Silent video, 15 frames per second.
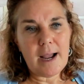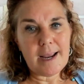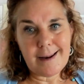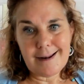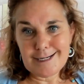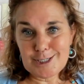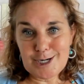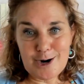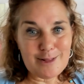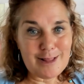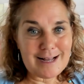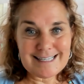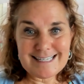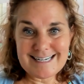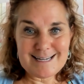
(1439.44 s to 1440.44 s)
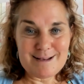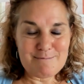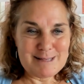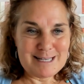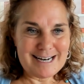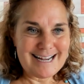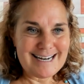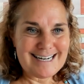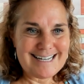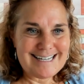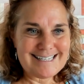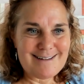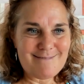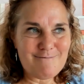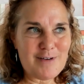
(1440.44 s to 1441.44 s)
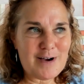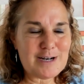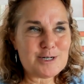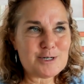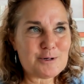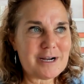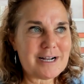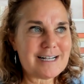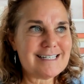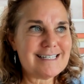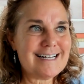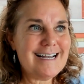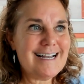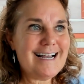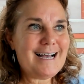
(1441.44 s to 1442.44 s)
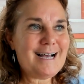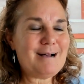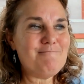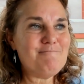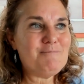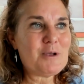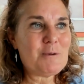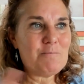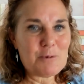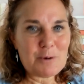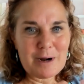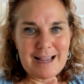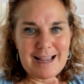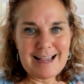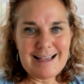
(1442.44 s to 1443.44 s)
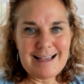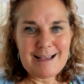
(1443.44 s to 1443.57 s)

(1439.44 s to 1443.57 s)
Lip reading: I get to share lots of tips and ideas and fun tricks to bring